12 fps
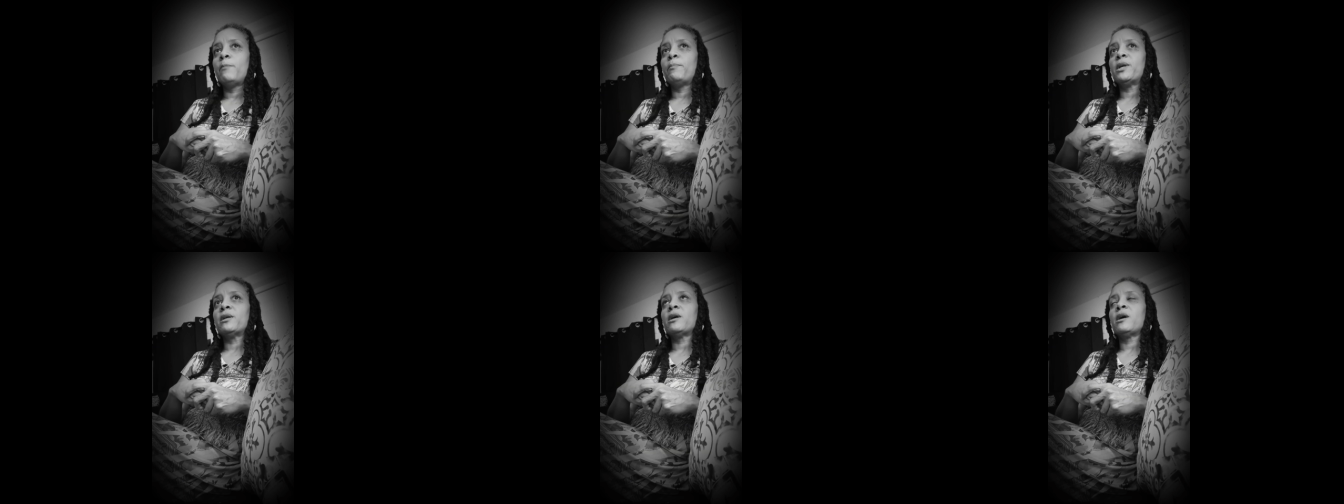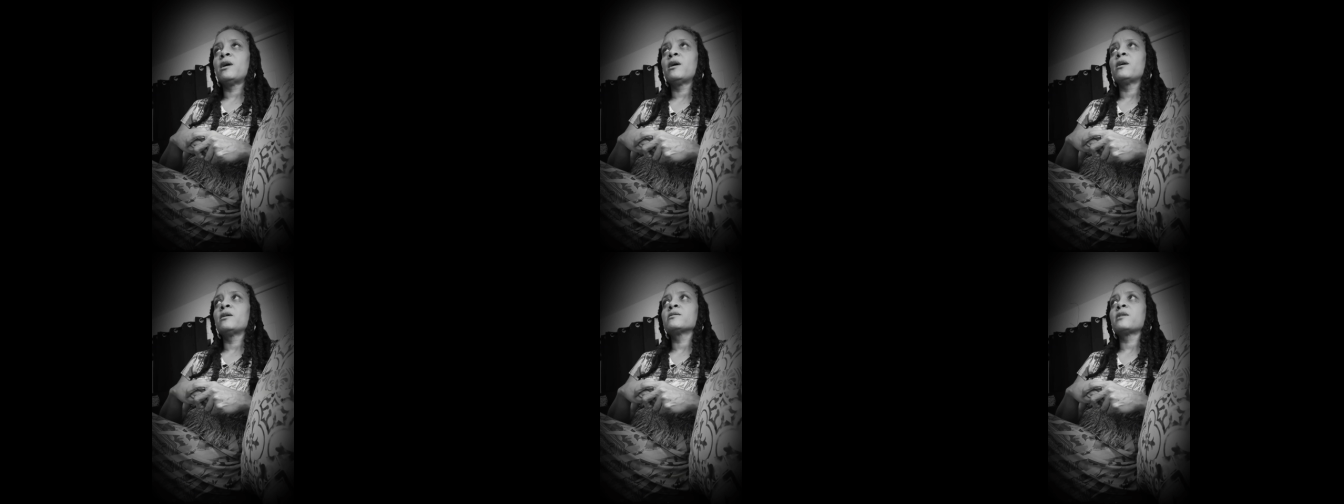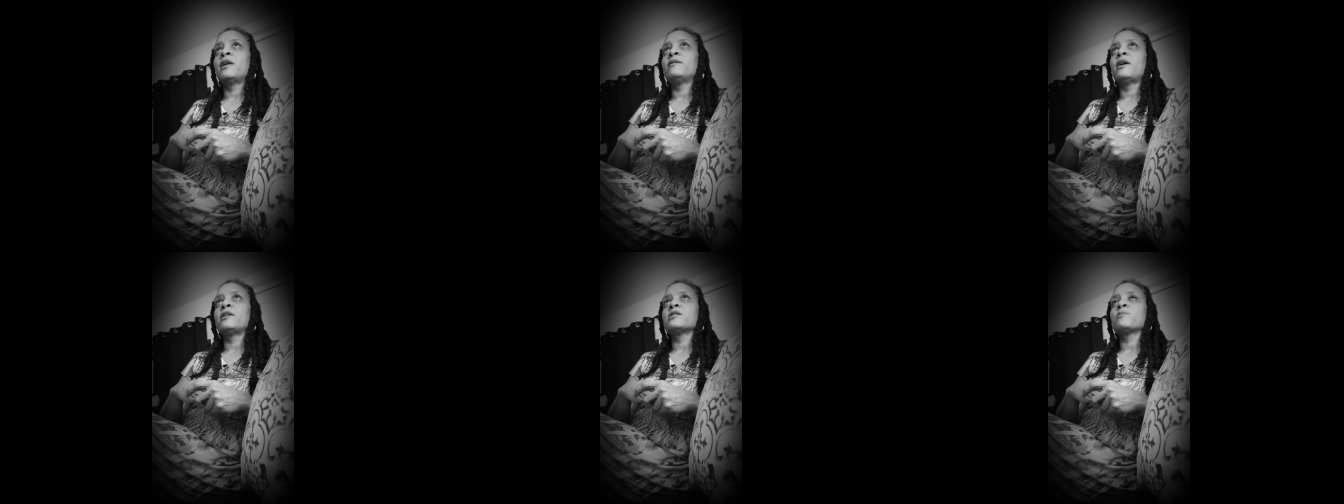
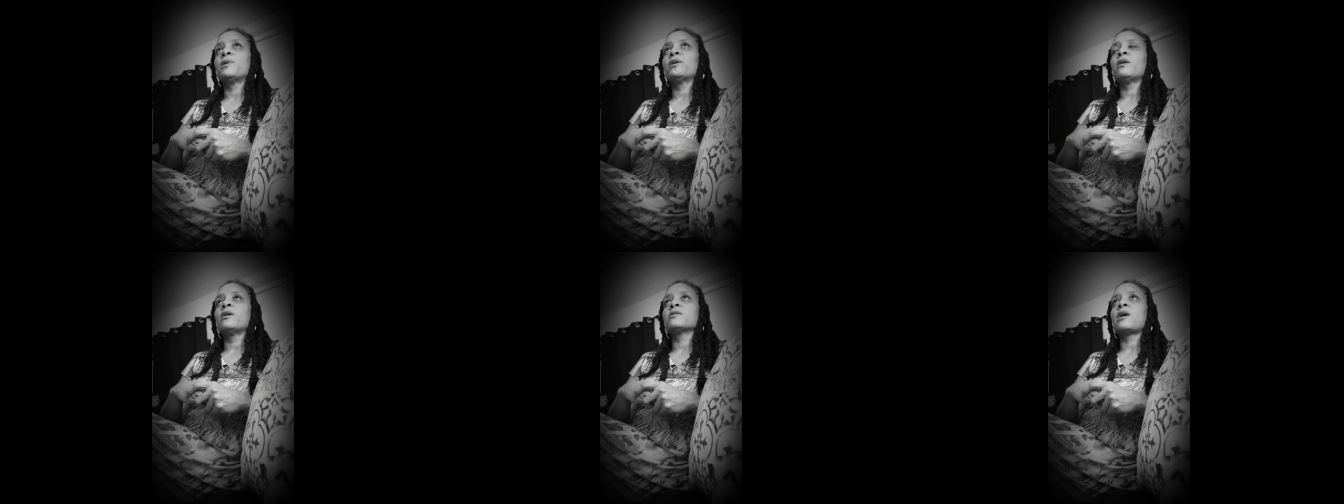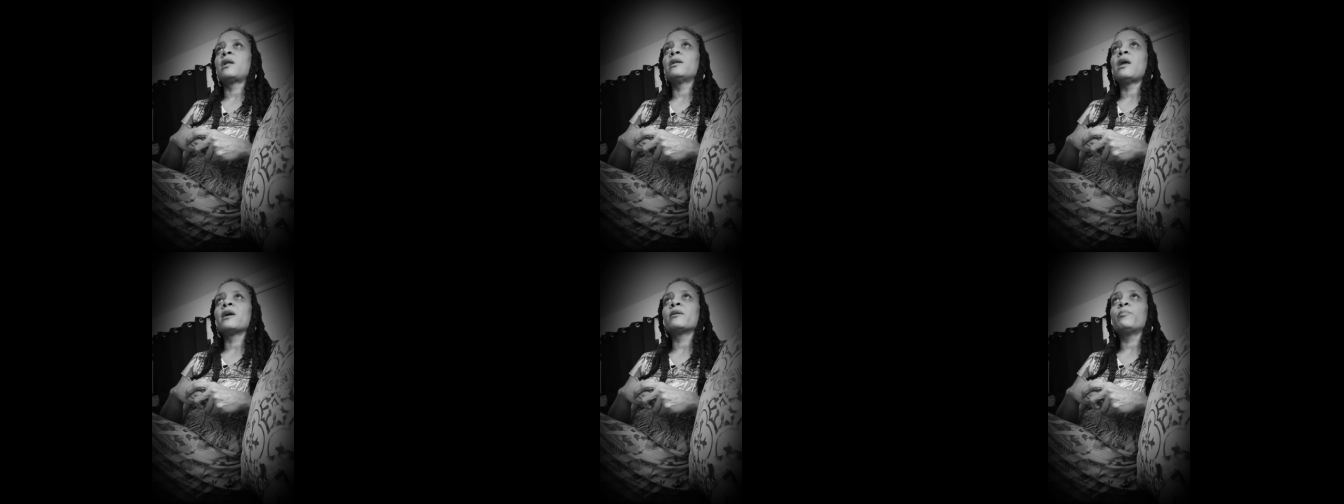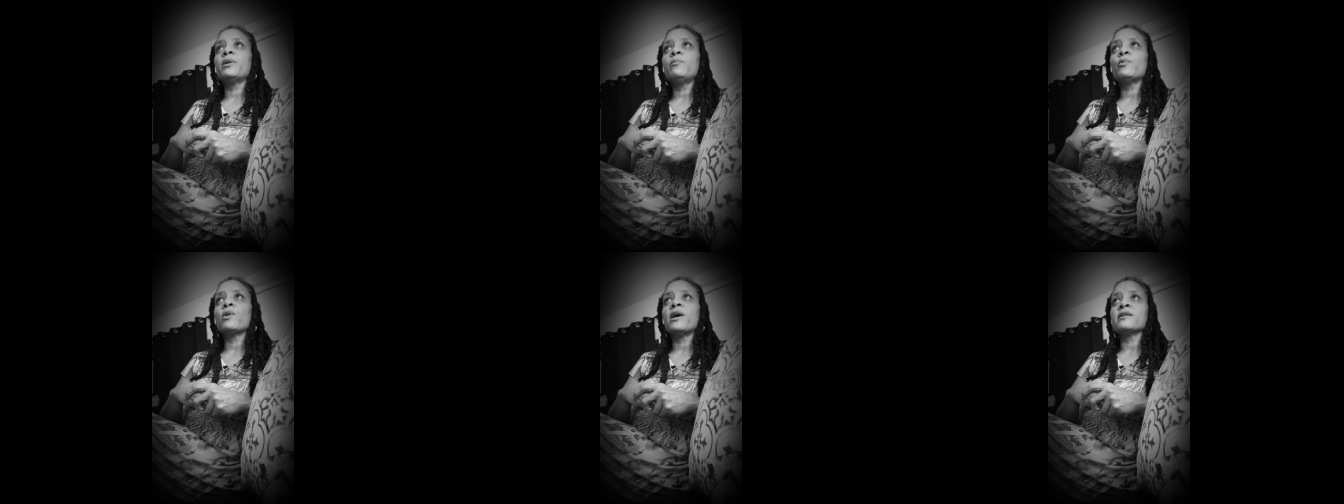that is because a lot of
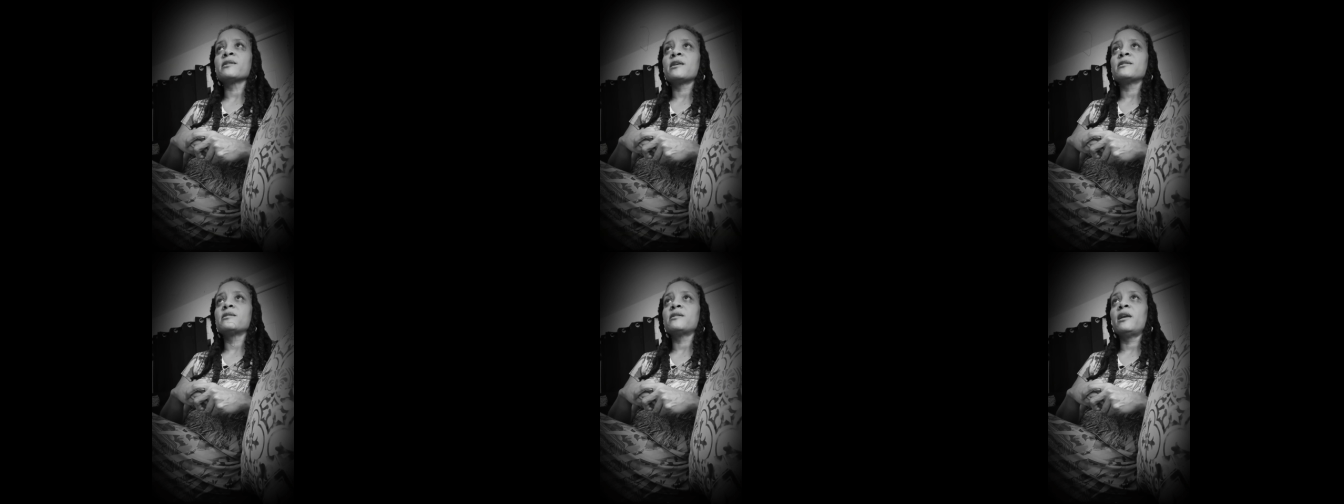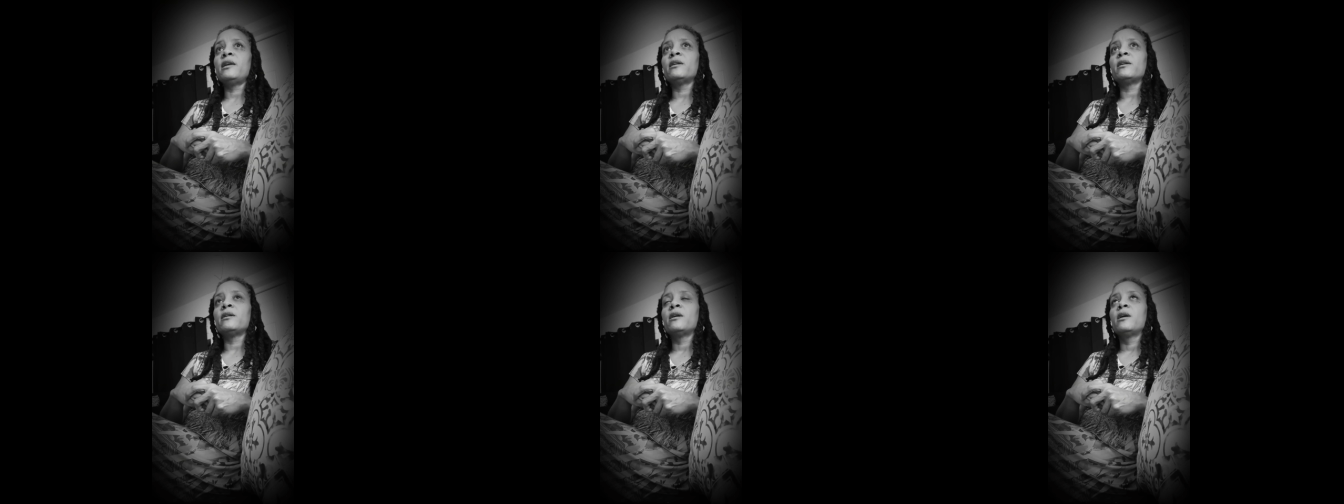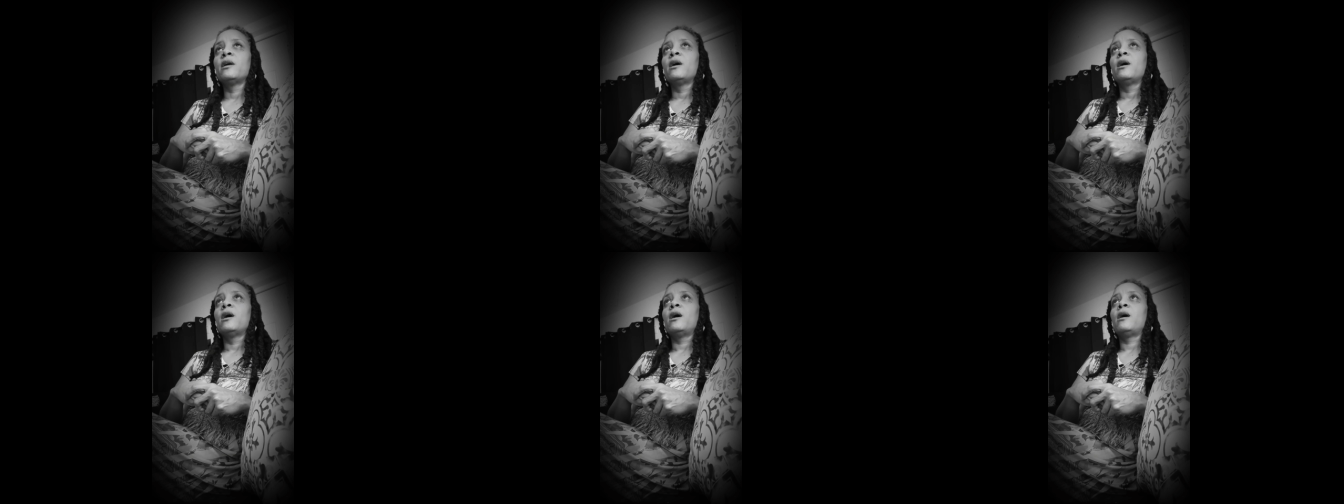people, as I stated,
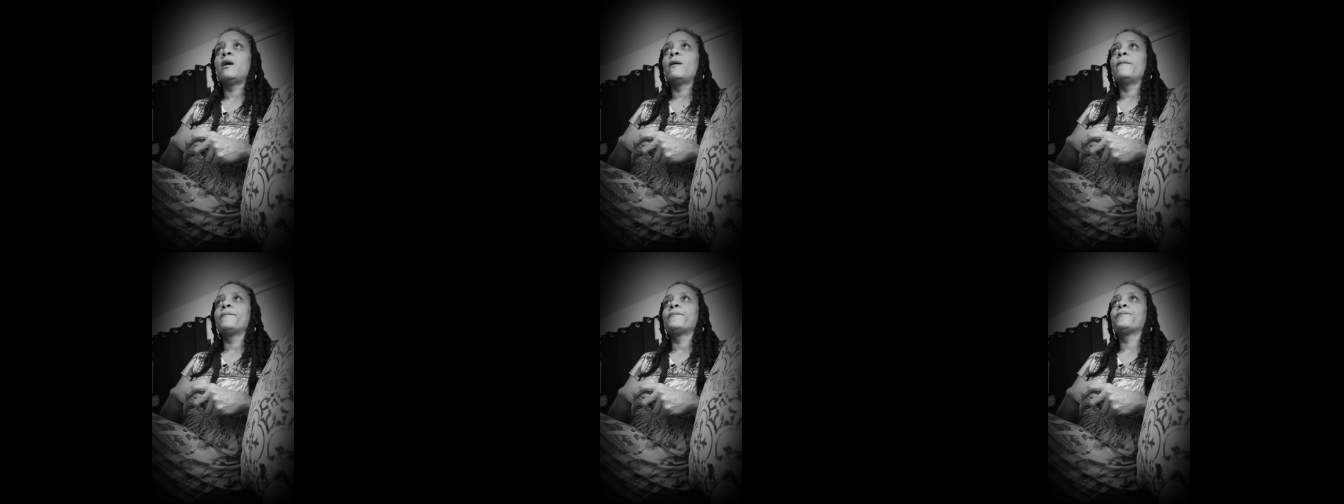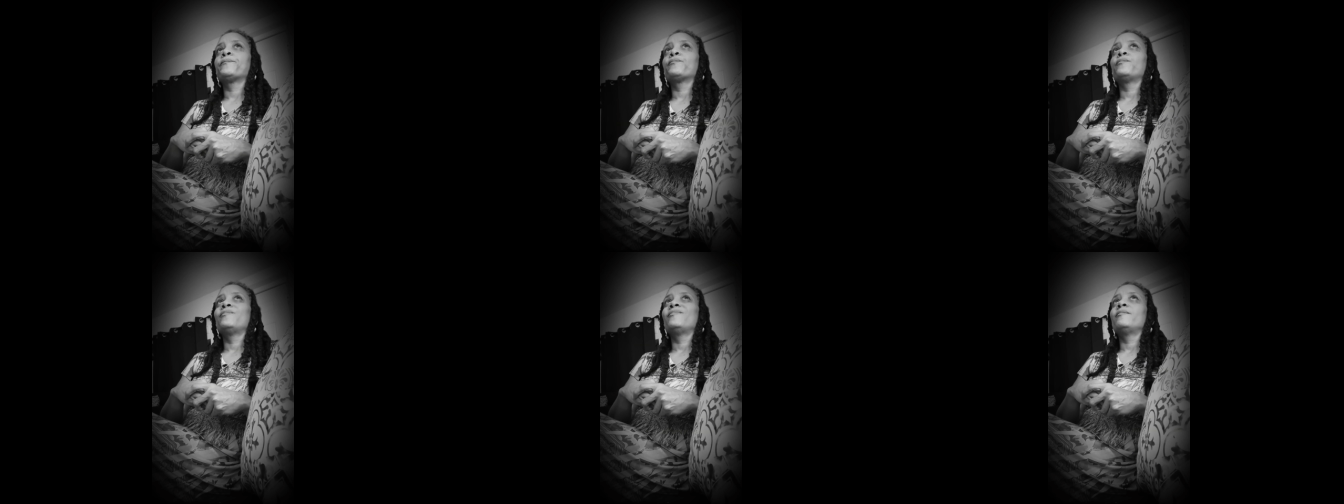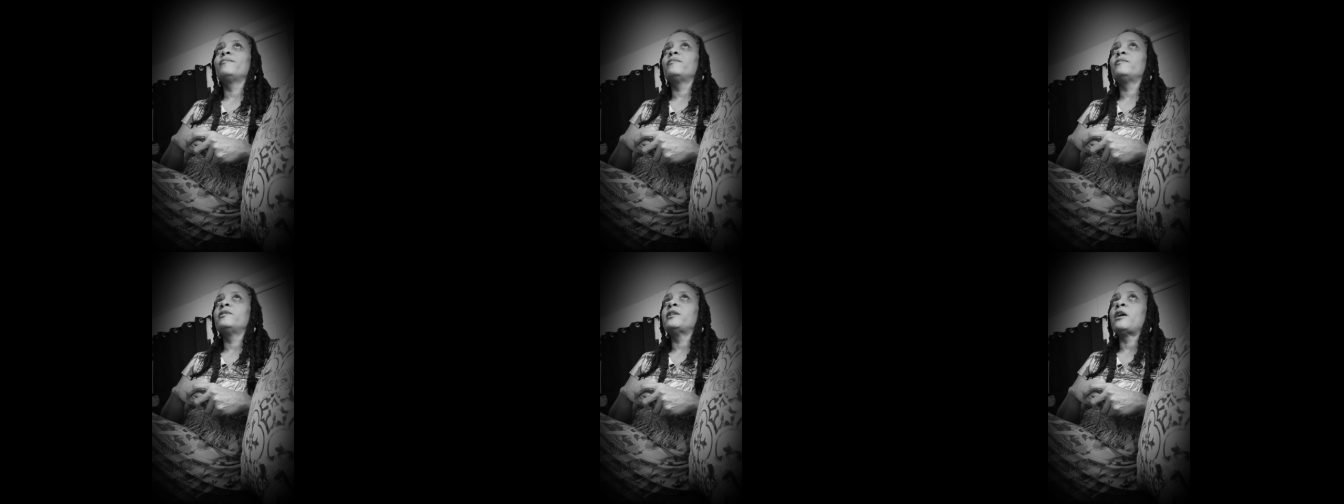
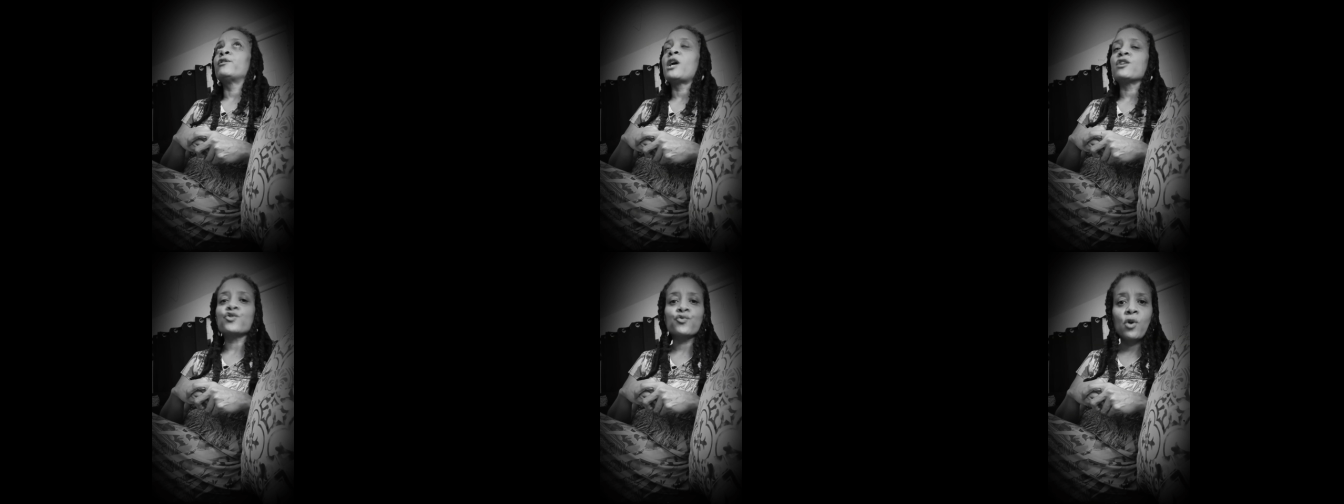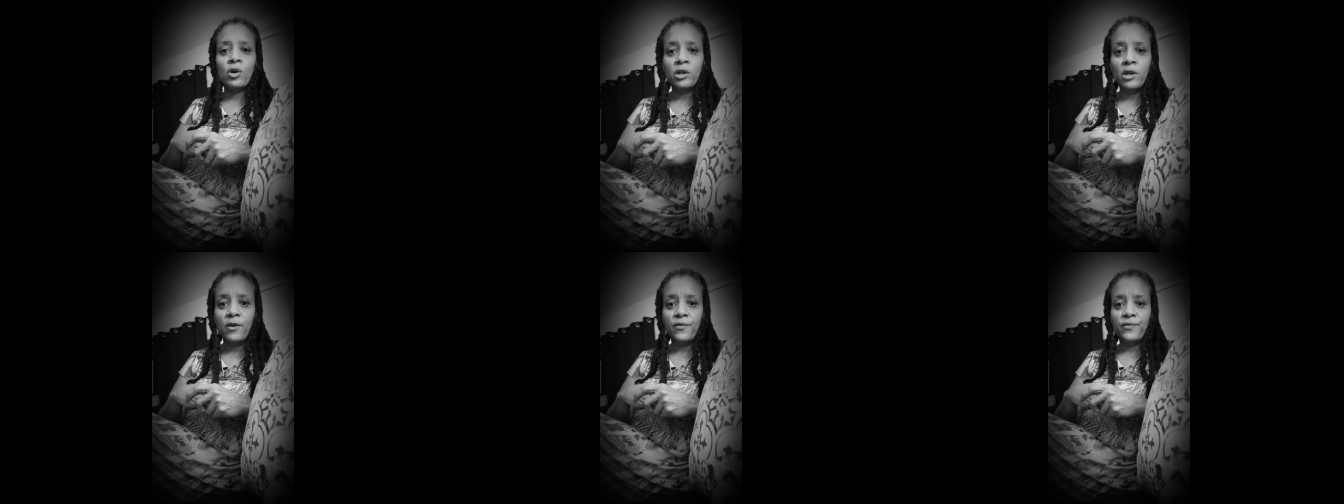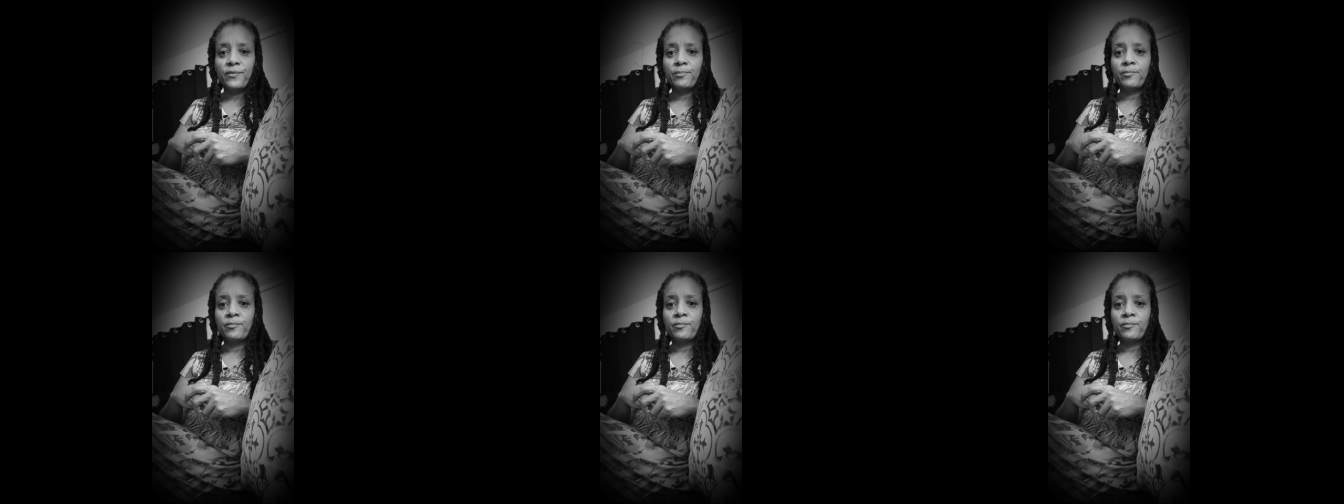they're not strong enough.